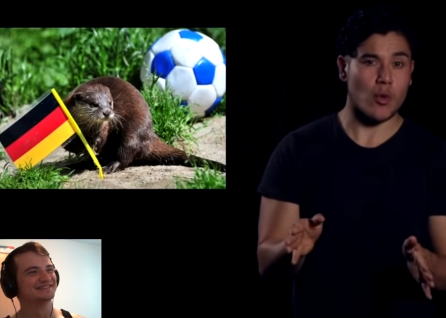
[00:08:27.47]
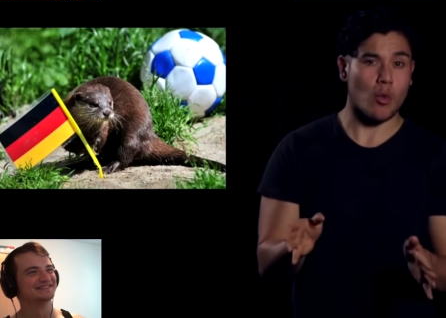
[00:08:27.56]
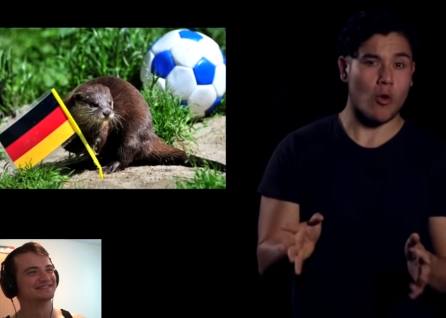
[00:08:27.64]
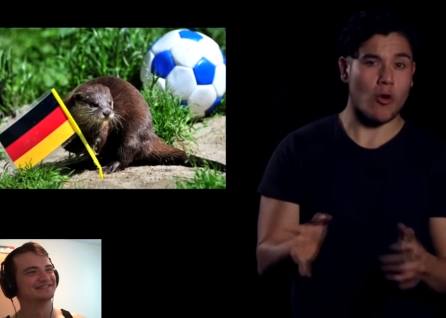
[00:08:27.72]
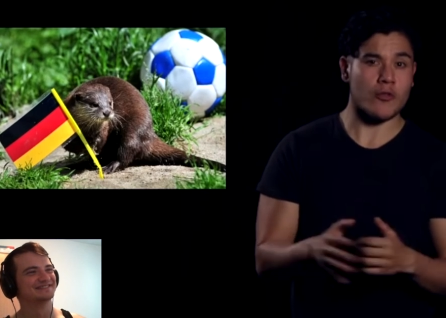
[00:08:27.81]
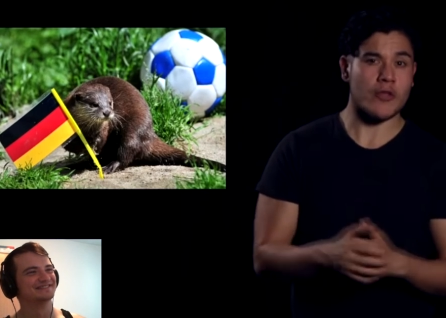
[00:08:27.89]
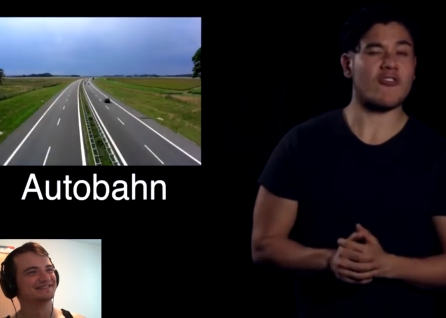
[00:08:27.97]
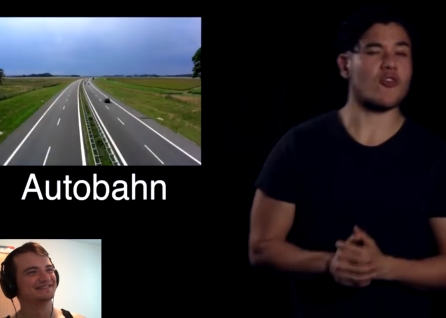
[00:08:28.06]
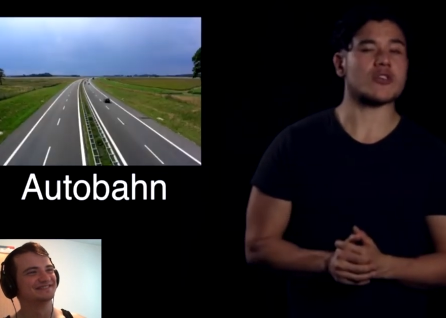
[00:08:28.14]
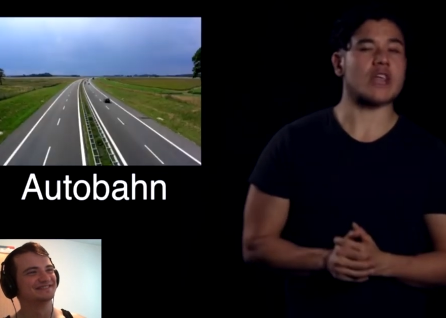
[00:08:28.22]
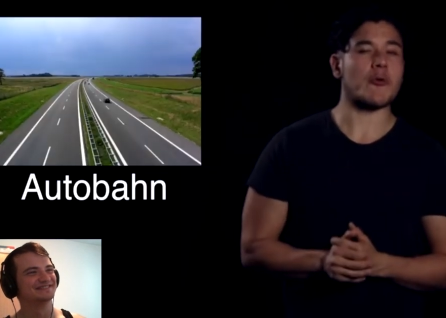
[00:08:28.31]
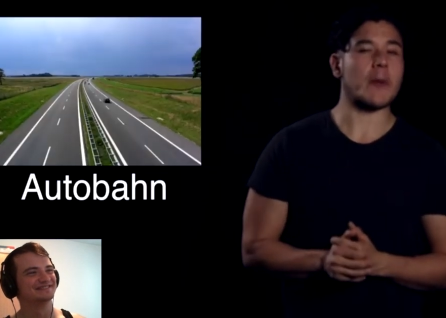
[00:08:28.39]
Speaker 1: in the world. And of
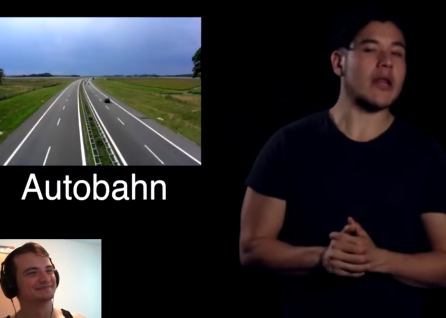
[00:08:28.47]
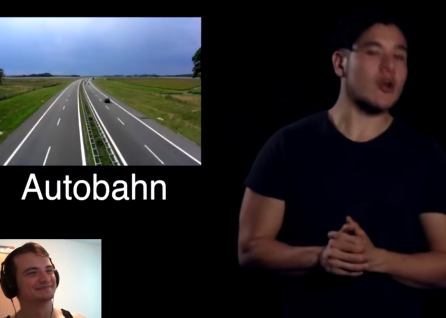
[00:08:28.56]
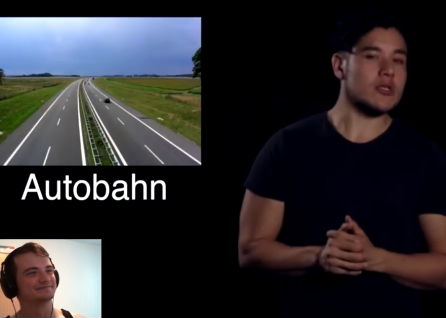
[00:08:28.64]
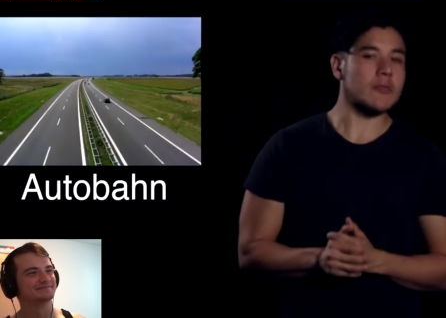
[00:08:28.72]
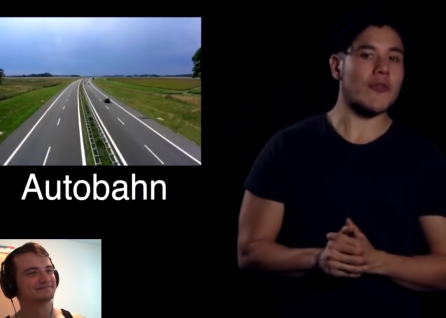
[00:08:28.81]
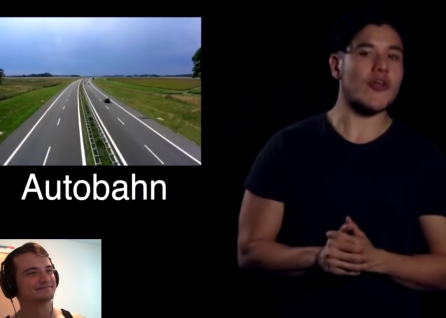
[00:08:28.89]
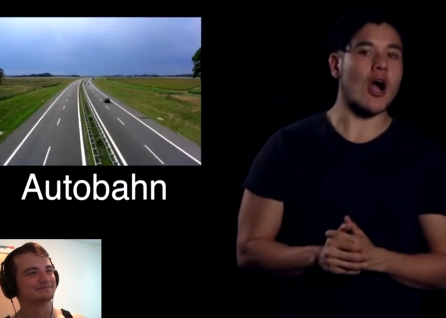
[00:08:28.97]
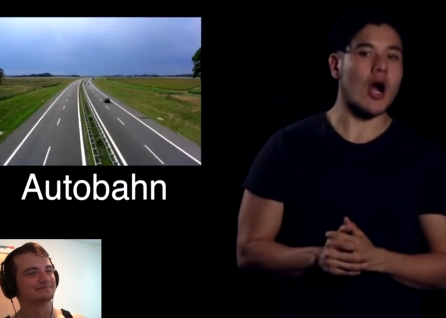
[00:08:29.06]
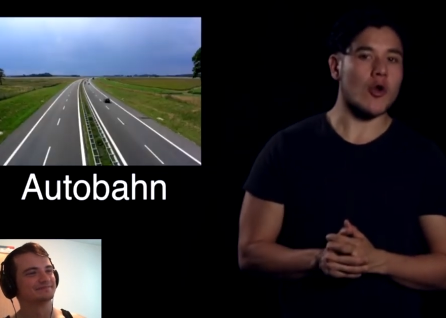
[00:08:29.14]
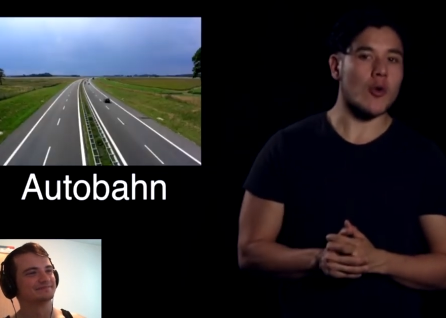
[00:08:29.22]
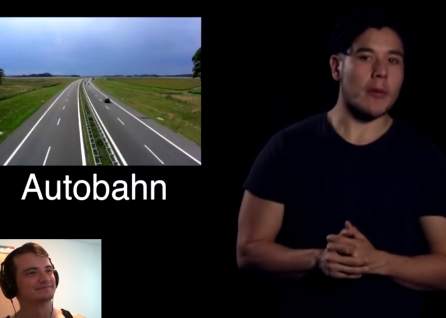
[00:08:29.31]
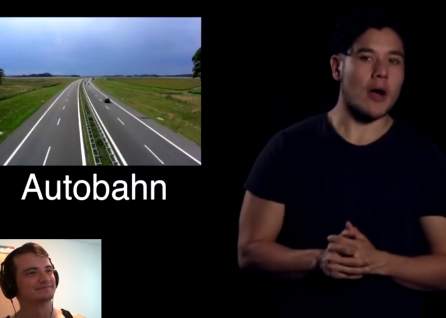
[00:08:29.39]
course, everybody knows about the
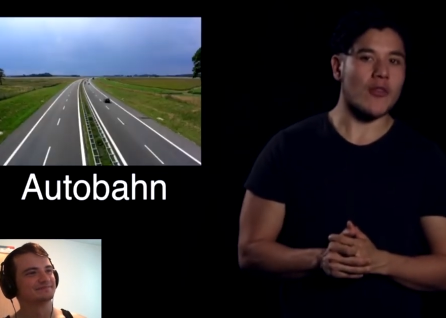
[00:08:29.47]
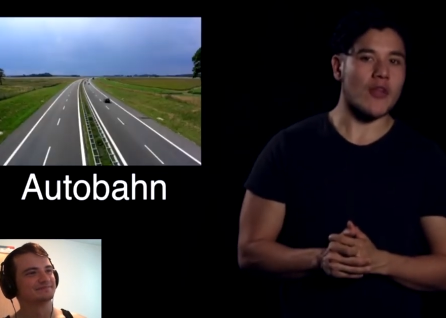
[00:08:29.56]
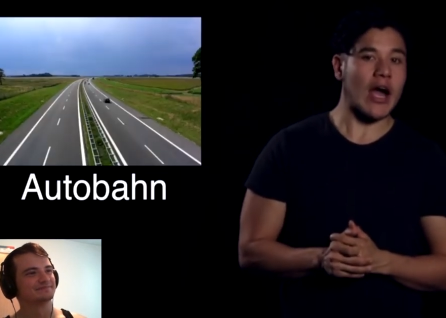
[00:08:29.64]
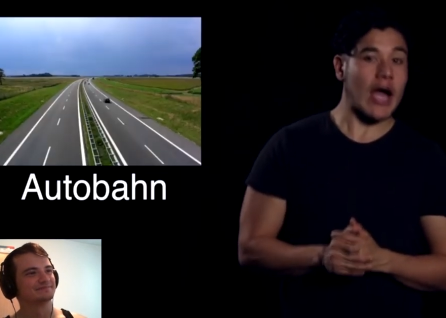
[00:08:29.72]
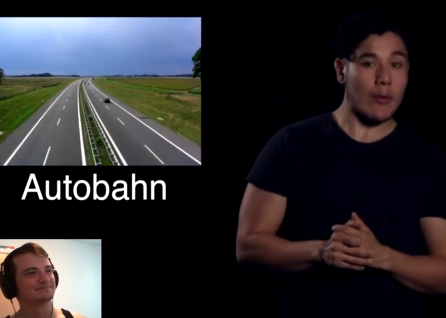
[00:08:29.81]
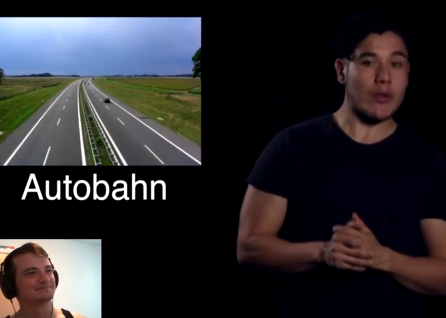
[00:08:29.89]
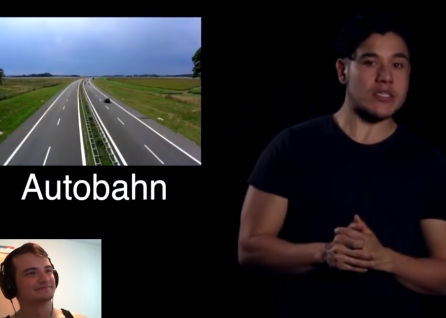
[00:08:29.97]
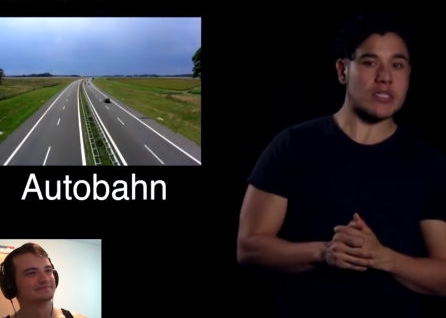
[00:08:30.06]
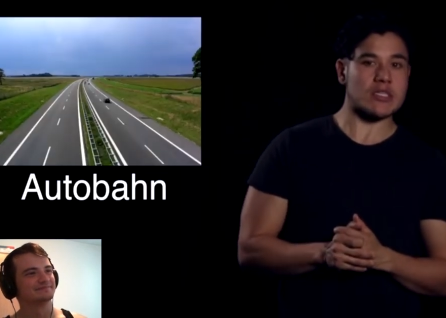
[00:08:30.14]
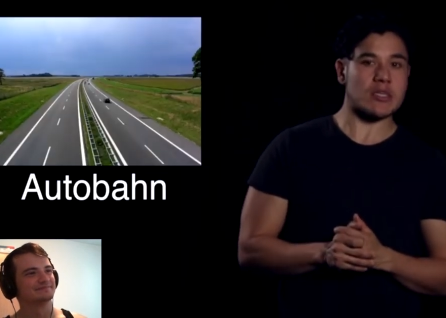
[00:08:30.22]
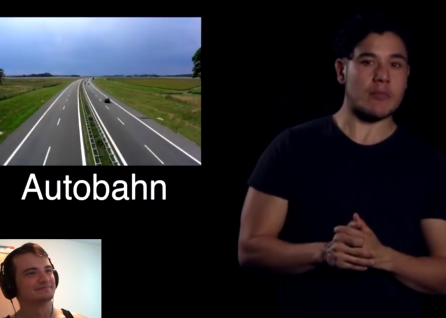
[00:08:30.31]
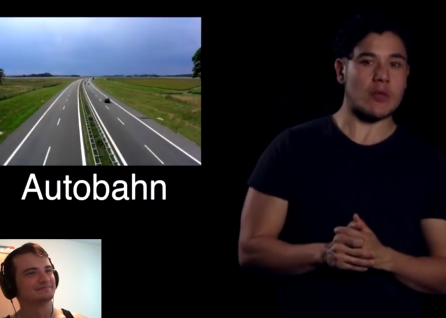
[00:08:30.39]
Autobahn, the highway
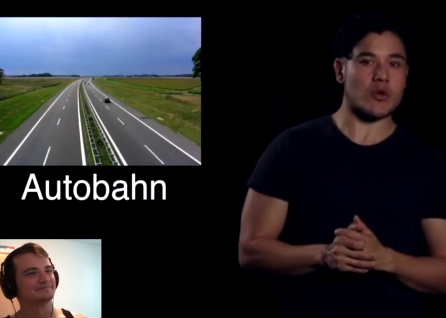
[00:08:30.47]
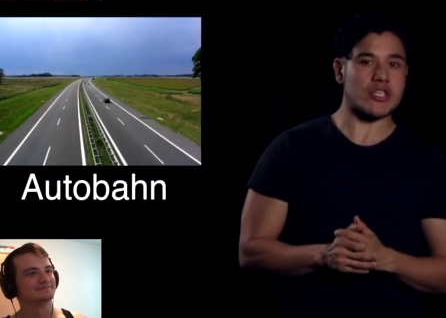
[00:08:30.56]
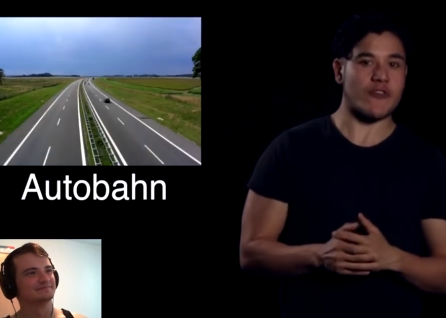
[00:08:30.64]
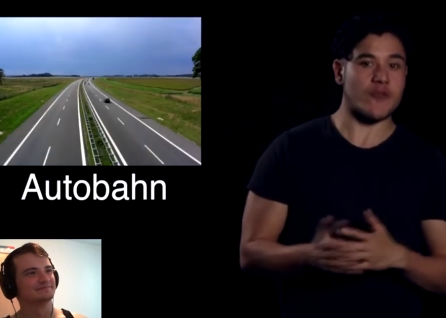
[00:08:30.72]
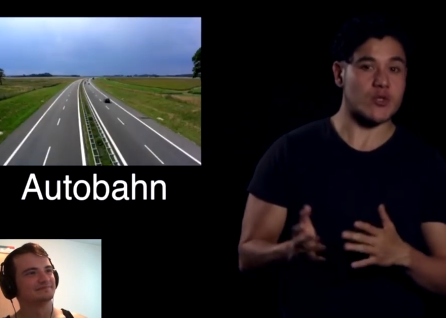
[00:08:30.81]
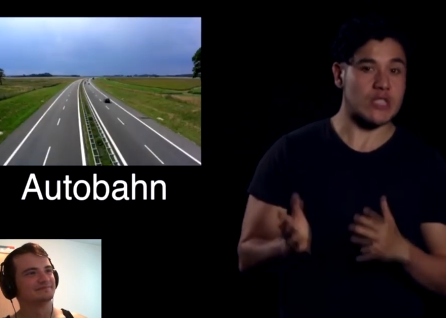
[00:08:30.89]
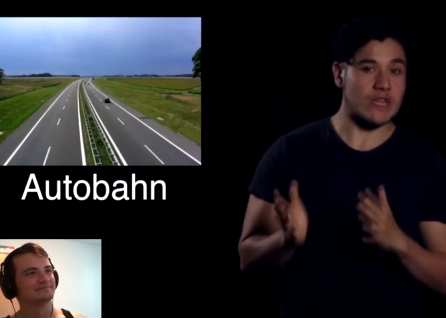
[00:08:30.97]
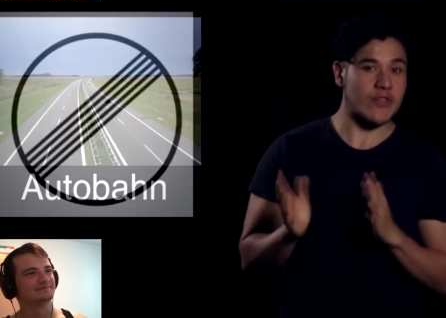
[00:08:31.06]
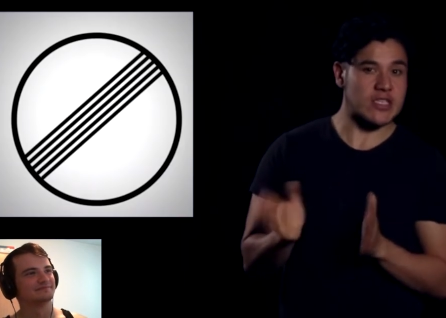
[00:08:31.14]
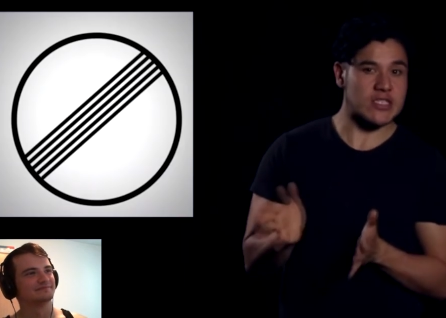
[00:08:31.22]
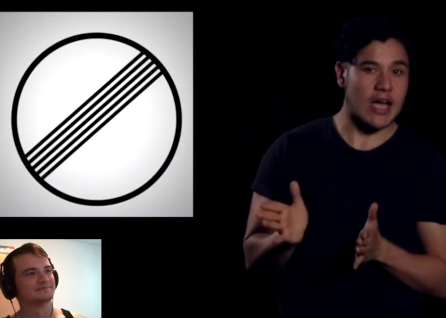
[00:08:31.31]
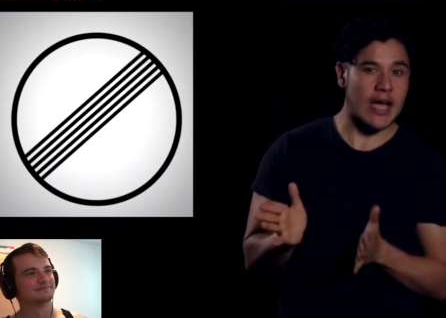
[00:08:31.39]
system, in which if you see
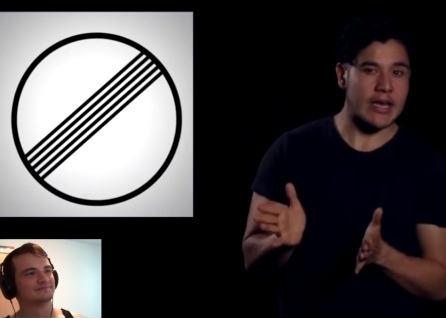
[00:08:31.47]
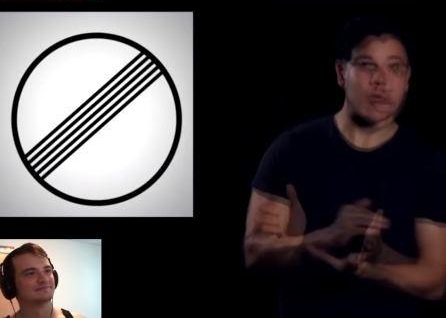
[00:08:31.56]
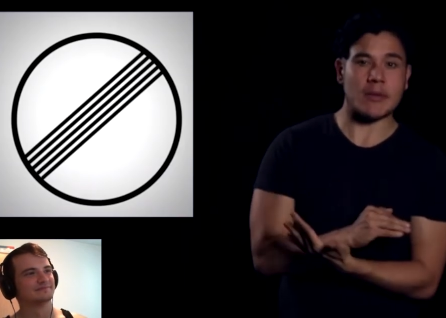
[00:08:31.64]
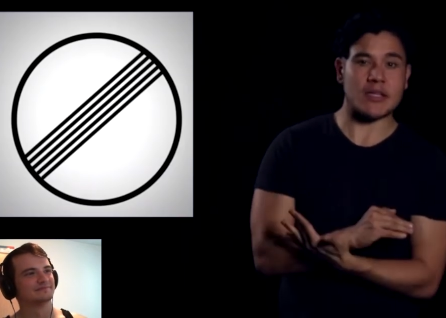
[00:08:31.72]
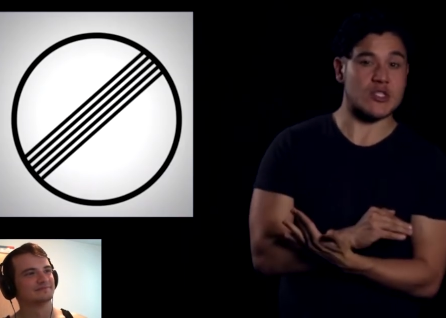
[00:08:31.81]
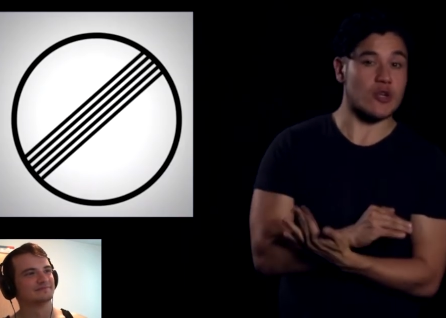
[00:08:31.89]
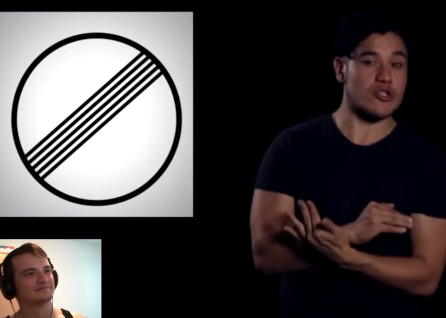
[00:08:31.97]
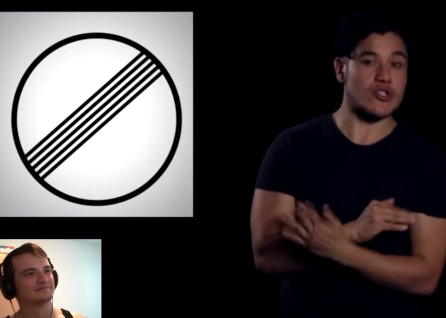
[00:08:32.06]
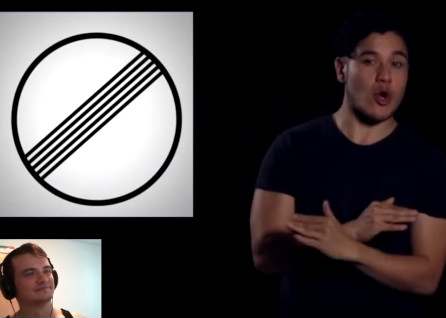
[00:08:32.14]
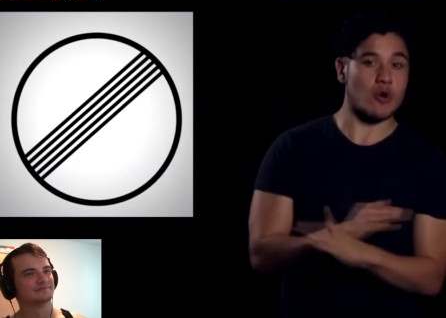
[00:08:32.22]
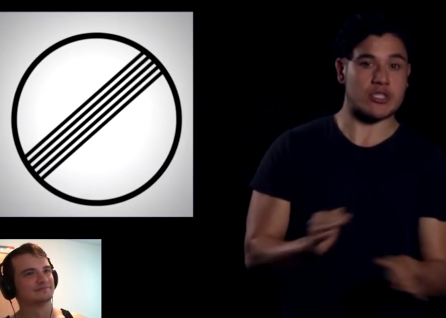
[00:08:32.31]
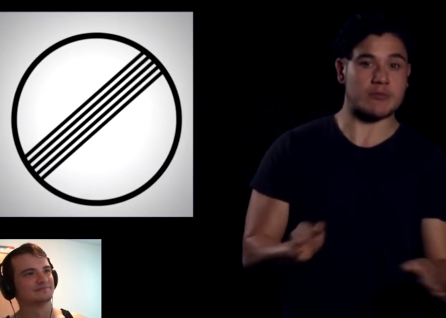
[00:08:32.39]
this sign, it means there's
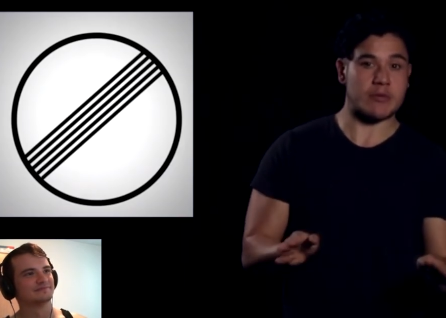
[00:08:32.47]
no